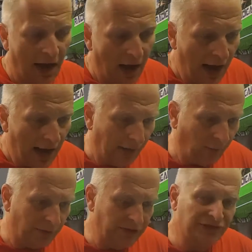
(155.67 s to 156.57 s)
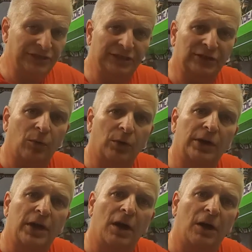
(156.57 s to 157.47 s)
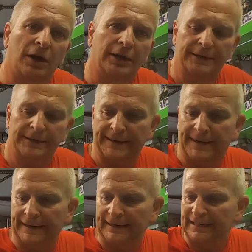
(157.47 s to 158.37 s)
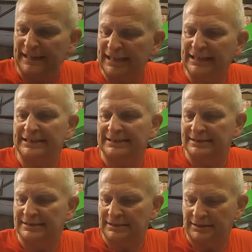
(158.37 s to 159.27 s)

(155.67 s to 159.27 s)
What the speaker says: I want to say, going on at least